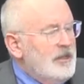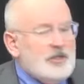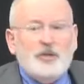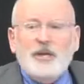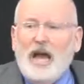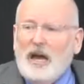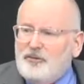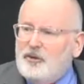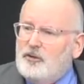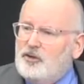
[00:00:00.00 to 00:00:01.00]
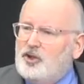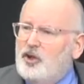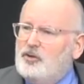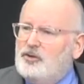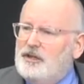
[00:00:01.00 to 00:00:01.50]
So you have to
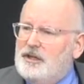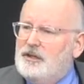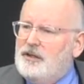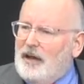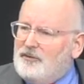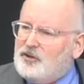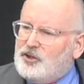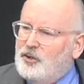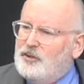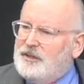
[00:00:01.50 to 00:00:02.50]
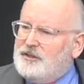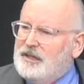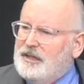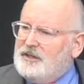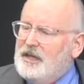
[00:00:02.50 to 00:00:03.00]
show these
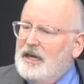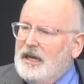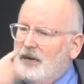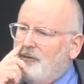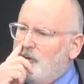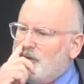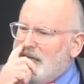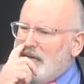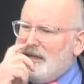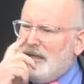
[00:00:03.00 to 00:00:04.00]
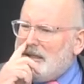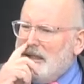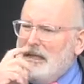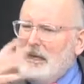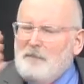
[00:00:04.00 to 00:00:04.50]
things. If you see that
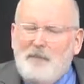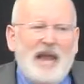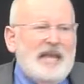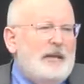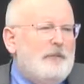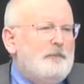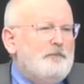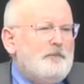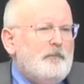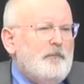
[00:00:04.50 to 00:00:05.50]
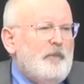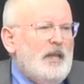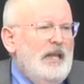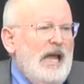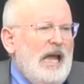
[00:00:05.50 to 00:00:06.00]
men
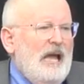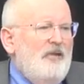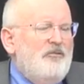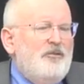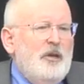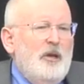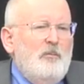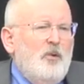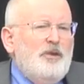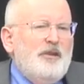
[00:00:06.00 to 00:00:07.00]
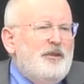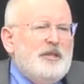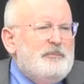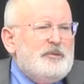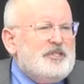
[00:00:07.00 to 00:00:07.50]
have more than
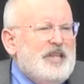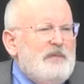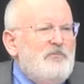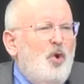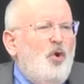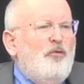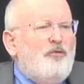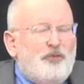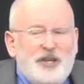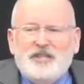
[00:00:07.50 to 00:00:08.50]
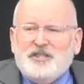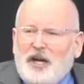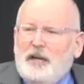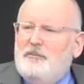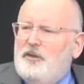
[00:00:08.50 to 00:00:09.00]
30% more free
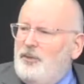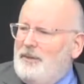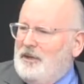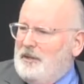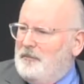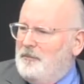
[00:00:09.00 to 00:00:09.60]
time than women,